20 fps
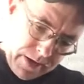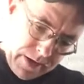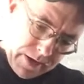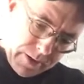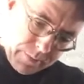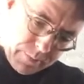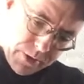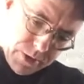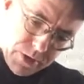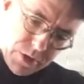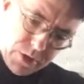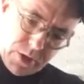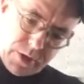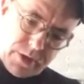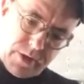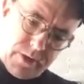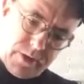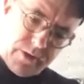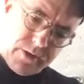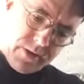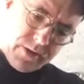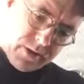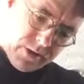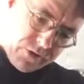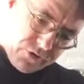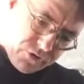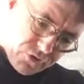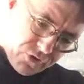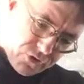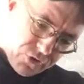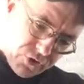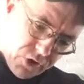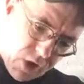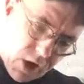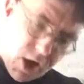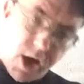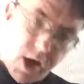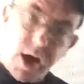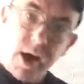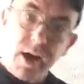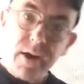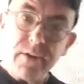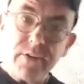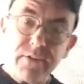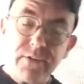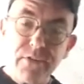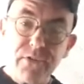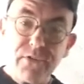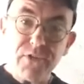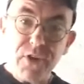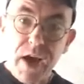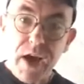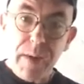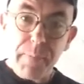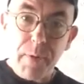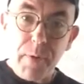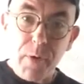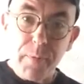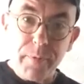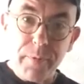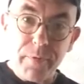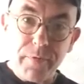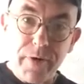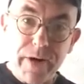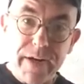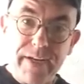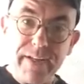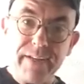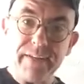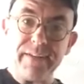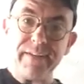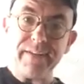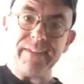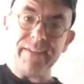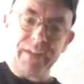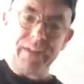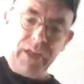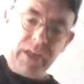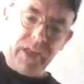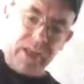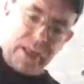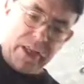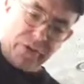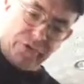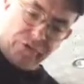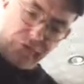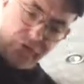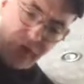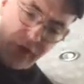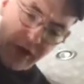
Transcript: And I'm just gonna saw the top open, right? It's